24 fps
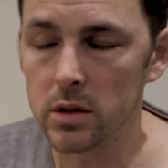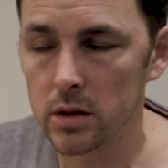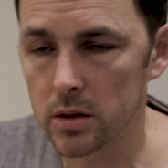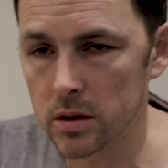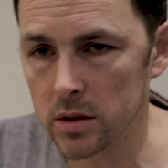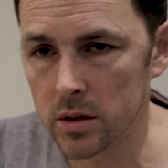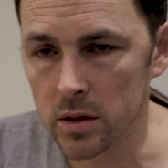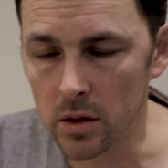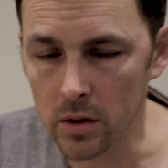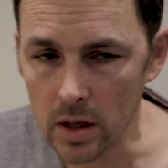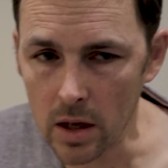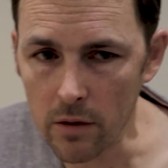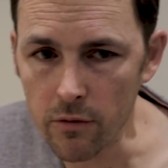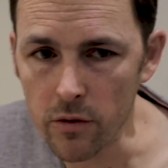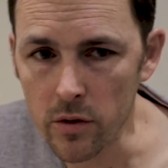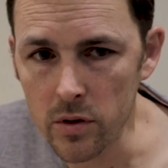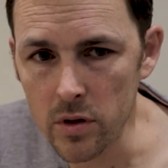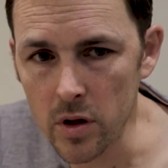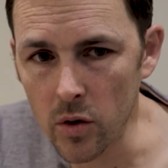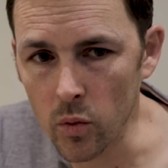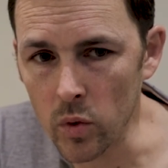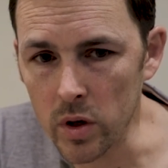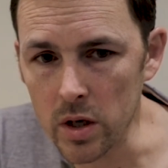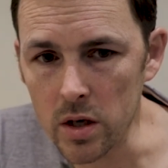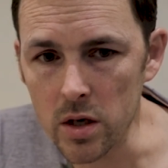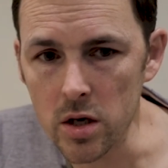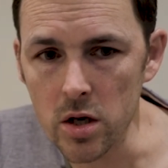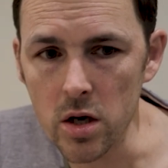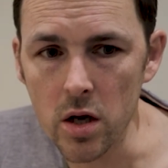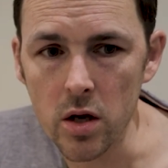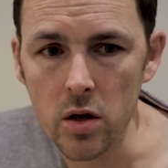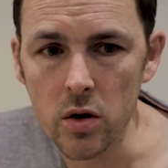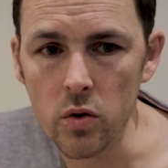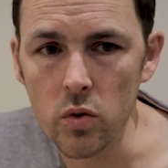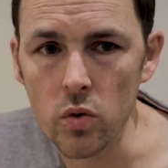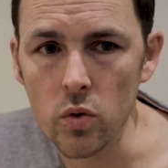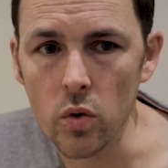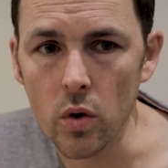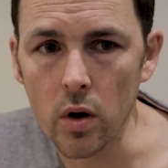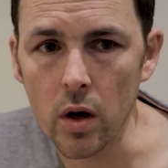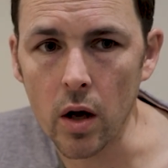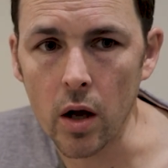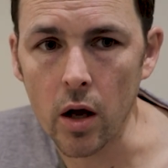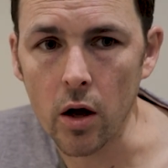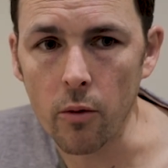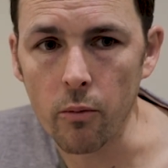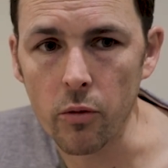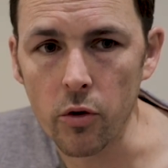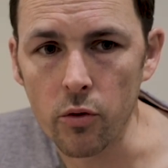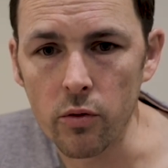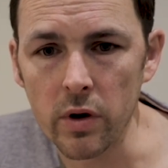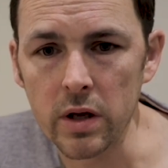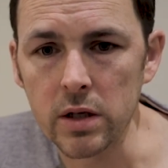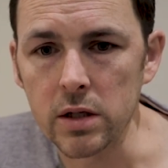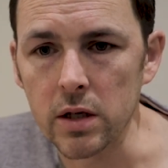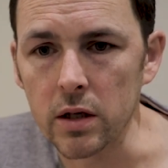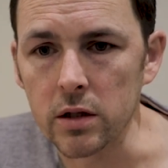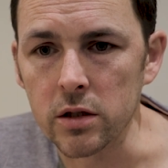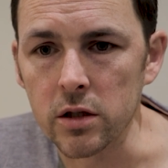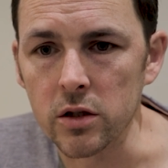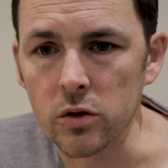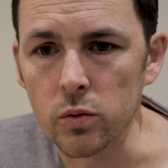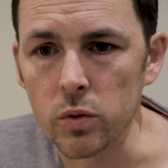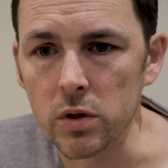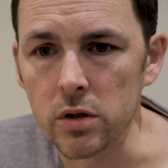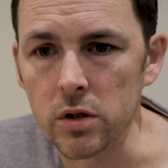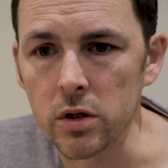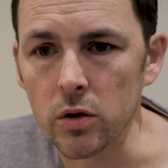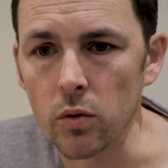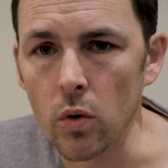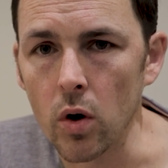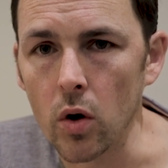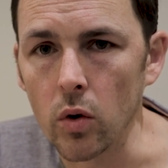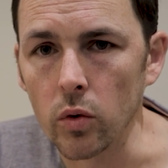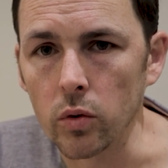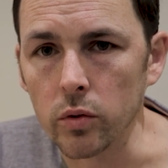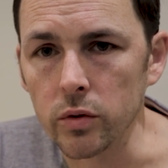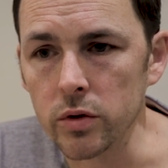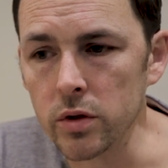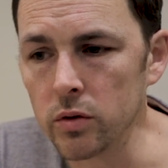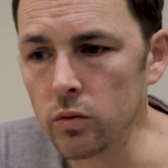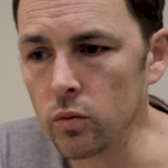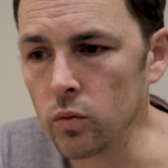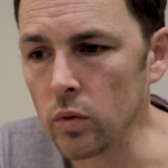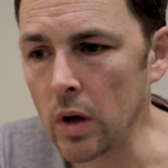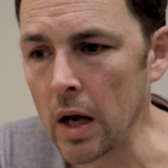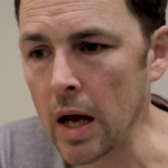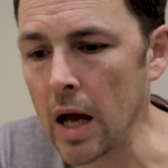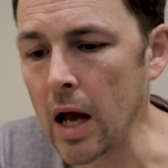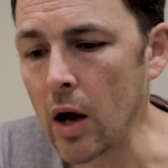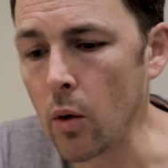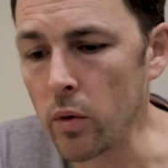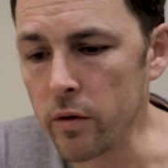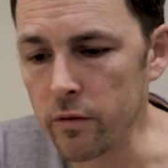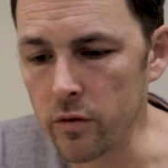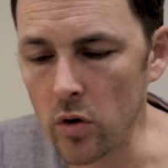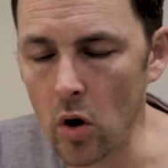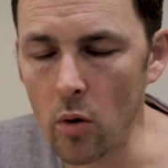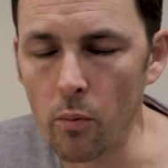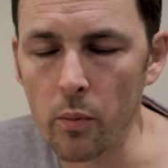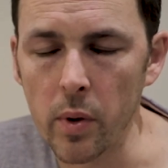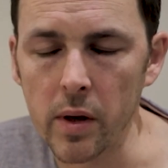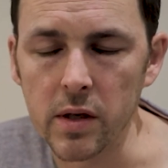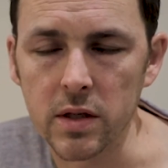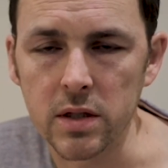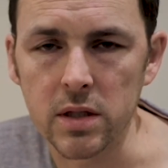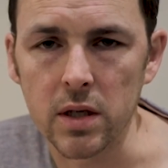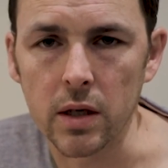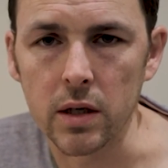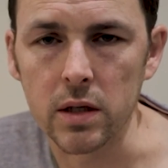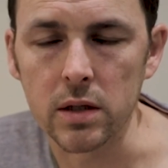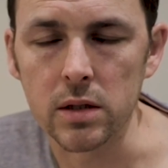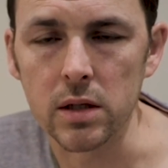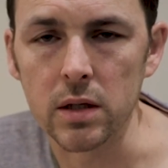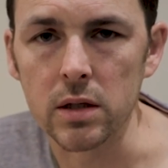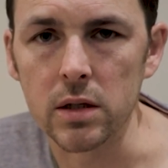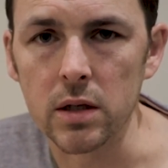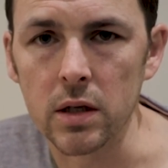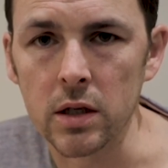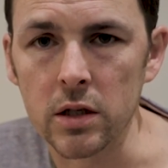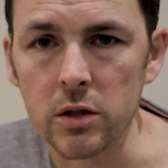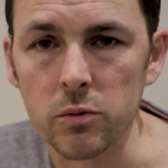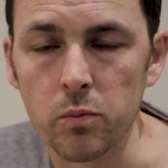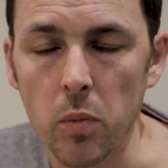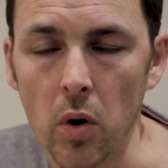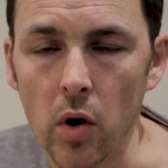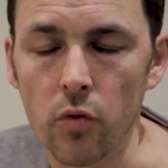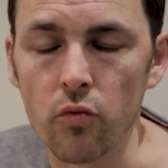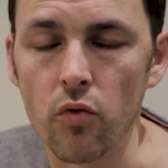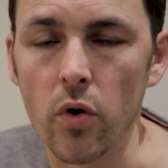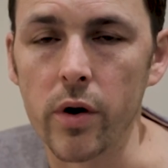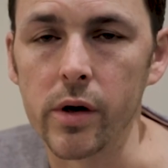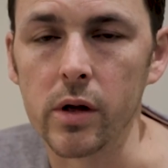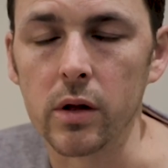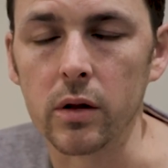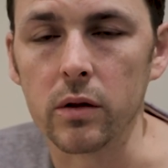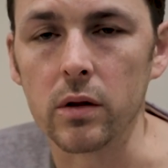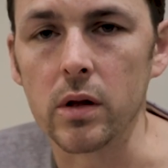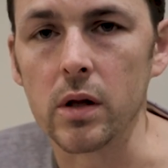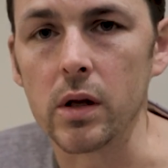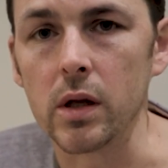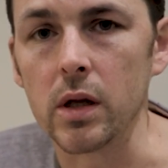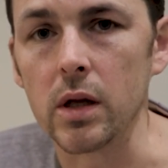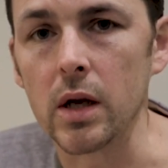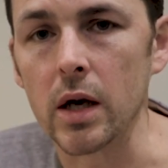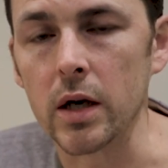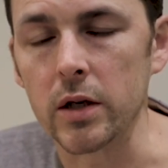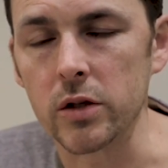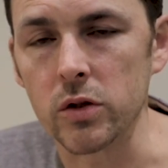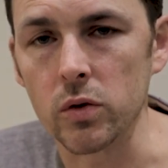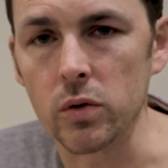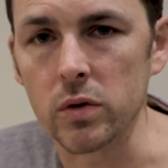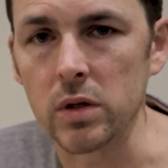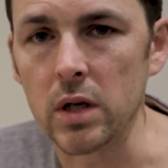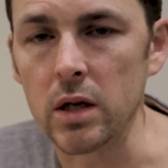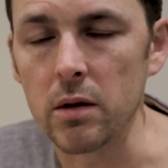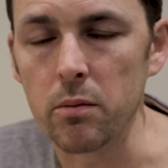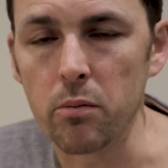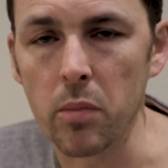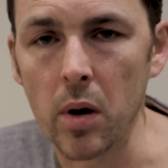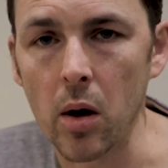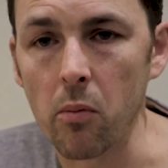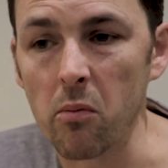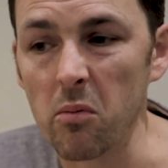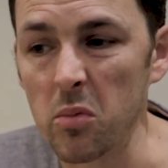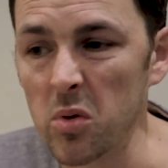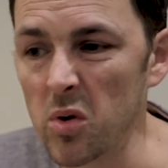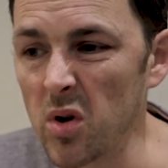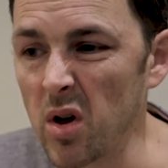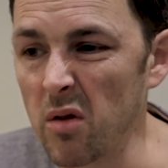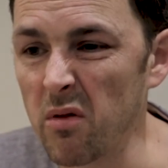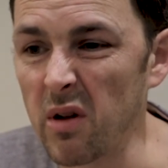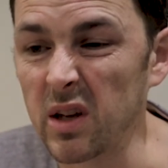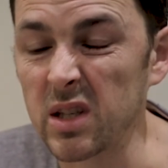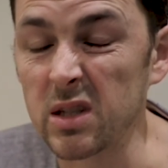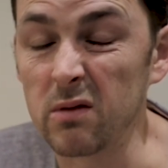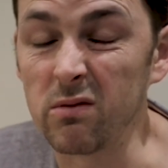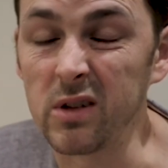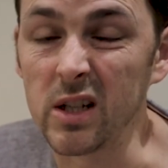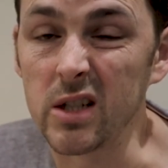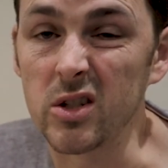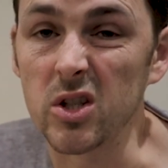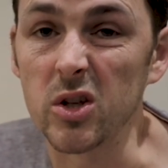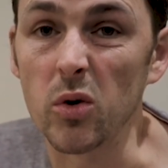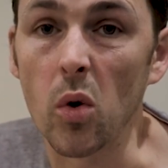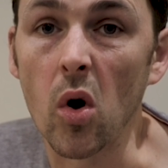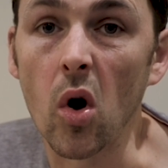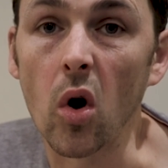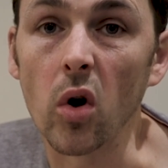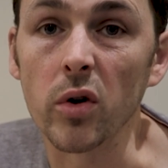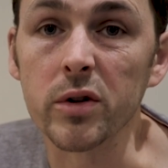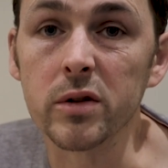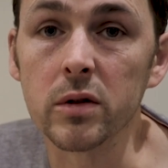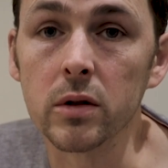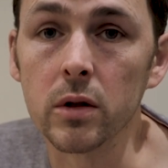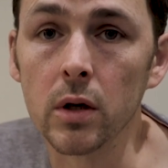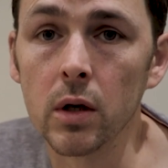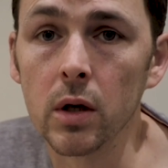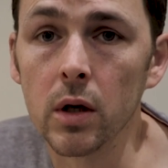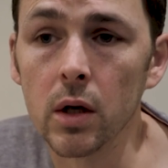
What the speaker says: So given that we knew the radiators were too old, how we've compensated is by running the air source heat pump effectively too hot.